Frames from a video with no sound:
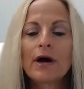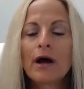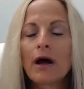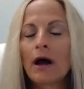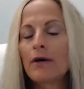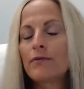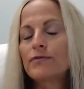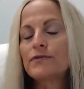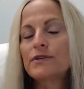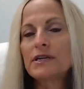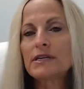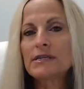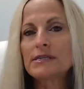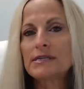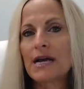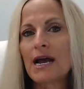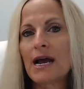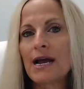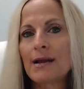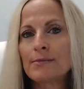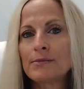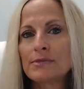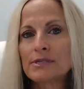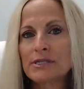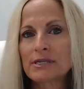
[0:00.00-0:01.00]

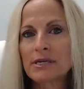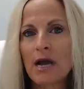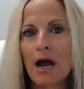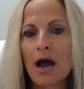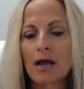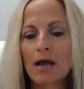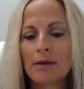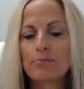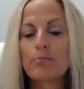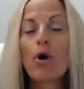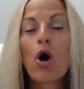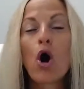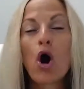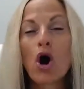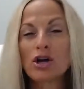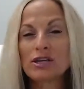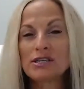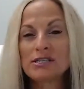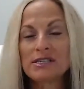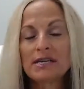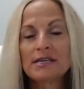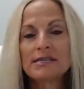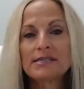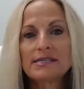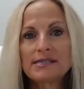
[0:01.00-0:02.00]
oftentimes God
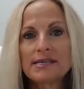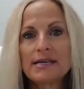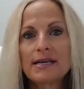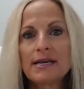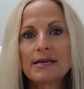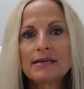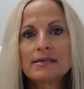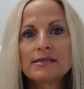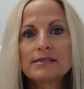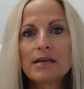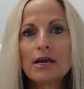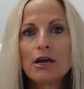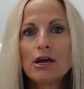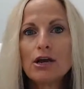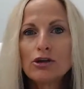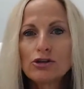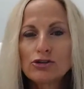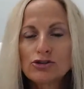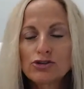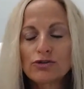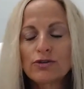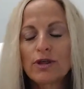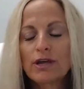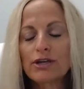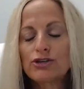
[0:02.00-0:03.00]
pauses things
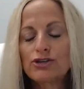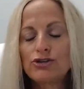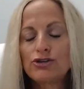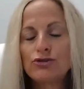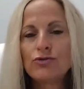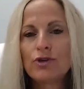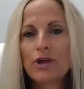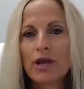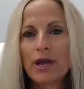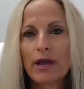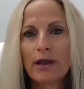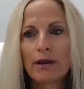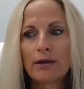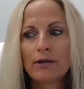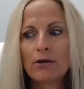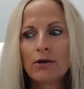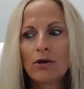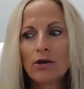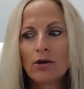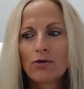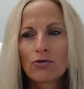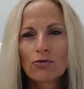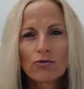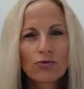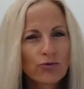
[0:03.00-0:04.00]
so that you can
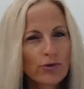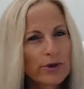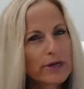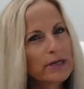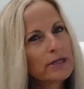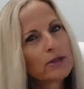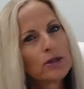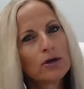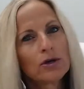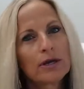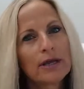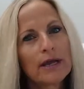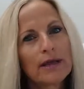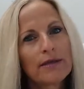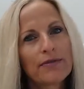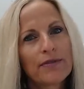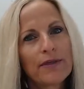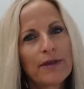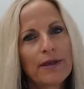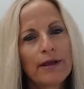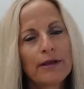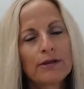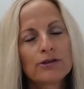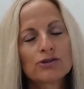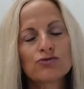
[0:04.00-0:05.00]
relook at
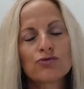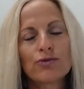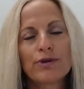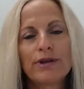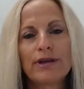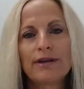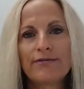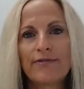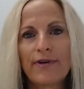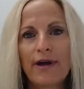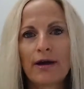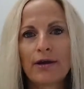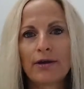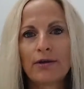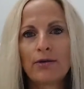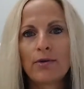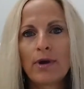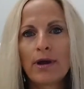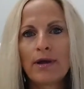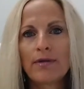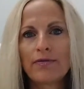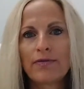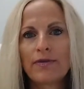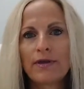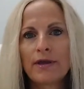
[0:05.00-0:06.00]
things,
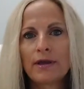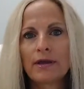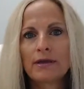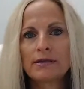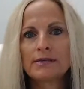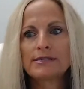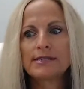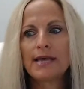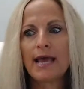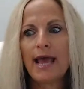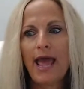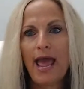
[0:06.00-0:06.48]
reevaluate things,